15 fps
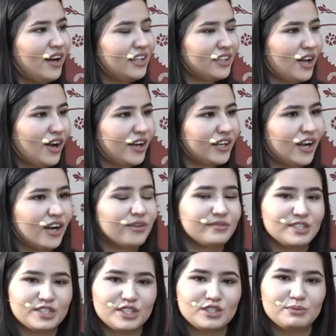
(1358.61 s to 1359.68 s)
along our
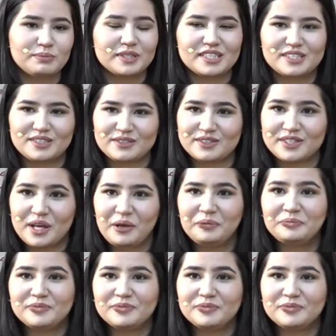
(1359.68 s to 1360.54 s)
research, please do so